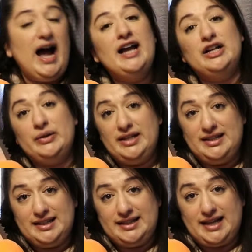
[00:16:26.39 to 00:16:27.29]
I know
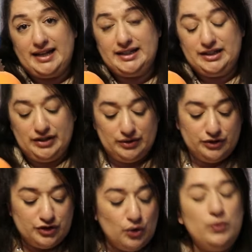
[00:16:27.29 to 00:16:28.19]
he's excited too.
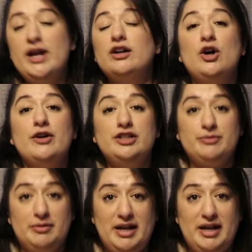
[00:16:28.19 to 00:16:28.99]
So we are going to be